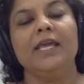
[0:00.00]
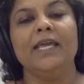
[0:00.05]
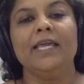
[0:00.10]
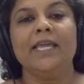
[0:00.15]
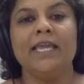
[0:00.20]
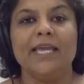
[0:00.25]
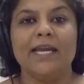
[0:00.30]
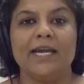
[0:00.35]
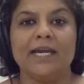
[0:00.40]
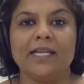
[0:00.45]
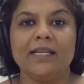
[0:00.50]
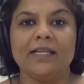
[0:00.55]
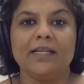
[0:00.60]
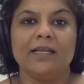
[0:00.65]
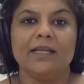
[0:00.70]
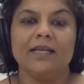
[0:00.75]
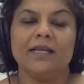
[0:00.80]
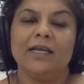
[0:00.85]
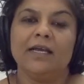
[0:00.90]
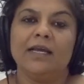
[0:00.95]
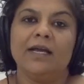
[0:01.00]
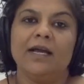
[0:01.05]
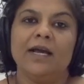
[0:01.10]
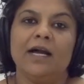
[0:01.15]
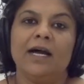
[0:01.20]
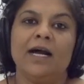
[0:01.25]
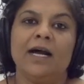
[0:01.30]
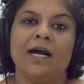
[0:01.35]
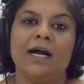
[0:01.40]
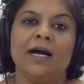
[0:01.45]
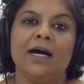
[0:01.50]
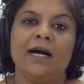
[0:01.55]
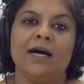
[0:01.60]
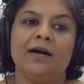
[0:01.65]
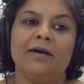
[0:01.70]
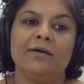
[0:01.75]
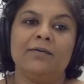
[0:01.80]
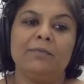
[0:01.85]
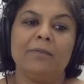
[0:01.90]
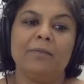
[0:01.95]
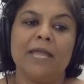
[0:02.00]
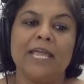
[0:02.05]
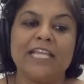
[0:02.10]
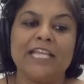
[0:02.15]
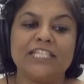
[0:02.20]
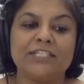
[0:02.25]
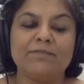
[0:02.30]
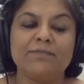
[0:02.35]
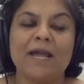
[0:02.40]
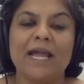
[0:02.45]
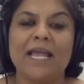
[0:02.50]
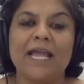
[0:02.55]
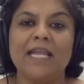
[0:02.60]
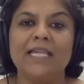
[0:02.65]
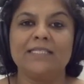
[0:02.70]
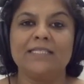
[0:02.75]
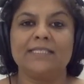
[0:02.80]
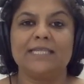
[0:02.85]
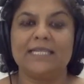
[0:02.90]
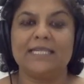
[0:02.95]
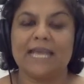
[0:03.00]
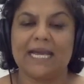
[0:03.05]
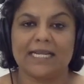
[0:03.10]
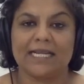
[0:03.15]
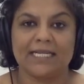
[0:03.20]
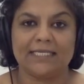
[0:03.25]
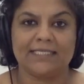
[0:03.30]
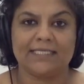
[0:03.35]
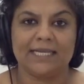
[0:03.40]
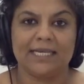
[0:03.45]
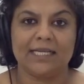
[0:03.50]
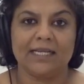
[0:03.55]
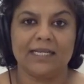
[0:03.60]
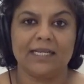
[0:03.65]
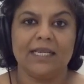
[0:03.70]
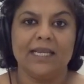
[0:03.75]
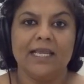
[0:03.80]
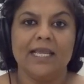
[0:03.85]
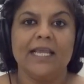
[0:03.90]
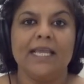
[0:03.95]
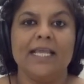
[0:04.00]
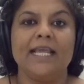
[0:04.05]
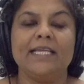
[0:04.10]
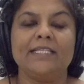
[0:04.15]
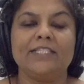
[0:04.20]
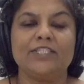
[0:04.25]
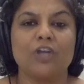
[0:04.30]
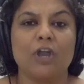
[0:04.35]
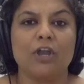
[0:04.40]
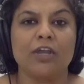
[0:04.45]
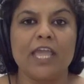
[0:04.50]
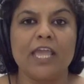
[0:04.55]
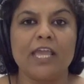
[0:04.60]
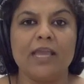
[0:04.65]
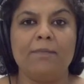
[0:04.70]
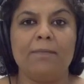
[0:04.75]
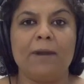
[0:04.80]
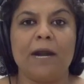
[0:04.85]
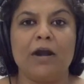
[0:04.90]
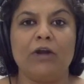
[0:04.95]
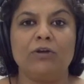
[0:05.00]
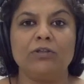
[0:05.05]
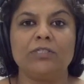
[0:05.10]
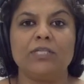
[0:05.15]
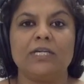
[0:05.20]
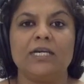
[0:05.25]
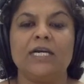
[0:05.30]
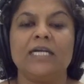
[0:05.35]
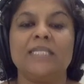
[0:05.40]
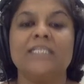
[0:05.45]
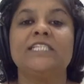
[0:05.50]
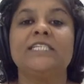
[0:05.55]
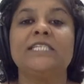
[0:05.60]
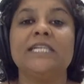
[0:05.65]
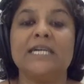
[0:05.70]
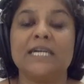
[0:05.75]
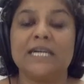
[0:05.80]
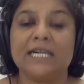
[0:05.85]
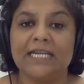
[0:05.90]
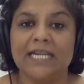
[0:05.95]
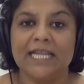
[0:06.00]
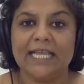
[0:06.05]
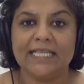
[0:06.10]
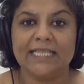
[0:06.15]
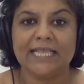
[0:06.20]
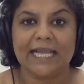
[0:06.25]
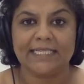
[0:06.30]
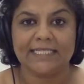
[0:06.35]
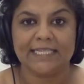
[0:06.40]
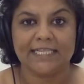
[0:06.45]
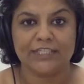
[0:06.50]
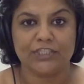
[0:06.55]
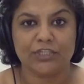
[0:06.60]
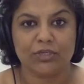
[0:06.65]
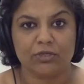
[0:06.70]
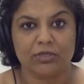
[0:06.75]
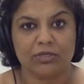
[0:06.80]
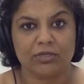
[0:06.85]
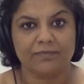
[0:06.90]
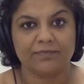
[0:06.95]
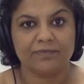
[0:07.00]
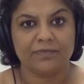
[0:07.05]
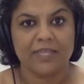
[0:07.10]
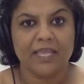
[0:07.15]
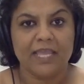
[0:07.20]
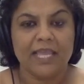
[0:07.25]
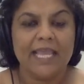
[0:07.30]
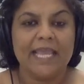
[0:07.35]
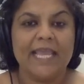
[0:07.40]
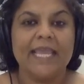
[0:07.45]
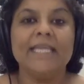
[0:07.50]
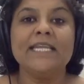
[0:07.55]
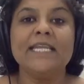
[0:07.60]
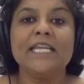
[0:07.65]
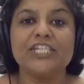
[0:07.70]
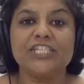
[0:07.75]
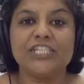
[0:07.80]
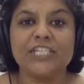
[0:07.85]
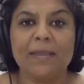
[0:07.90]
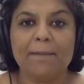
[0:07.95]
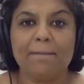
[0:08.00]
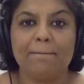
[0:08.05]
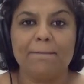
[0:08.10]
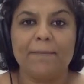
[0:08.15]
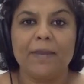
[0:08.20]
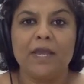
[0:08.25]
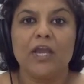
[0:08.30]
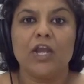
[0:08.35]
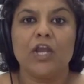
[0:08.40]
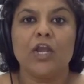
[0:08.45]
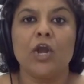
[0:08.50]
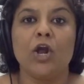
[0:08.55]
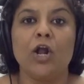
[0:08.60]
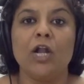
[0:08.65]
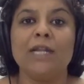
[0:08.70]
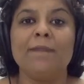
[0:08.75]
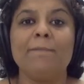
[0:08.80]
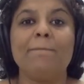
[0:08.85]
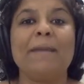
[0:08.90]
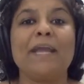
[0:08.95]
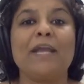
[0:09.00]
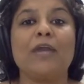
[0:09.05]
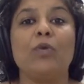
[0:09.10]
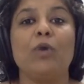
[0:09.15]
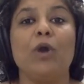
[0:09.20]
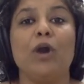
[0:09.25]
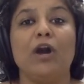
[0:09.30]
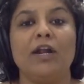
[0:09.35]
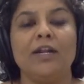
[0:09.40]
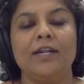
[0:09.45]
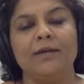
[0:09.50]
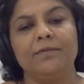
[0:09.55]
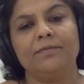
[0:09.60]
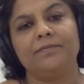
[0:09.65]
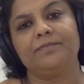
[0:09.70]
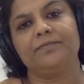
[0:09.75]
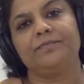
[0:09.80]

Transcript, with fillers: Here, uh, Ishmael is the narrator. He is talking about a journey that he took in a ship called Pequod.